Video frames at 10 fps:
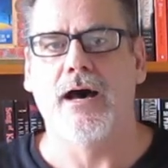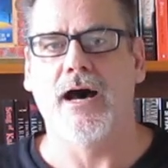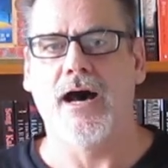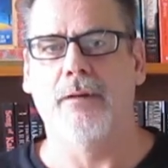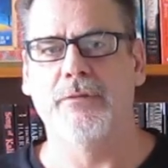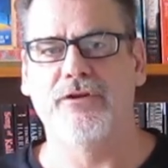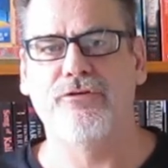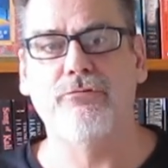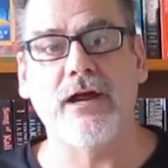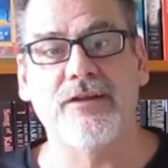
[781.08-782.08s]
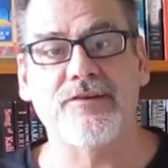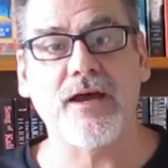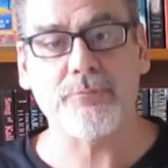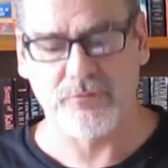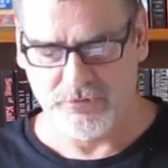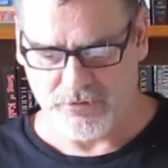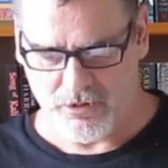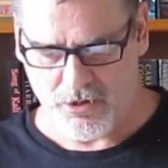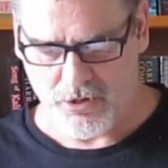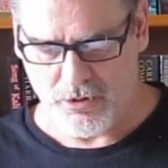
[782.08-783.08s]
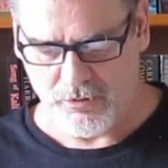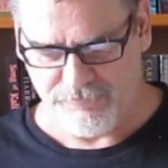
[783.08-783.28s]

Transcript: And the two runners-ups are,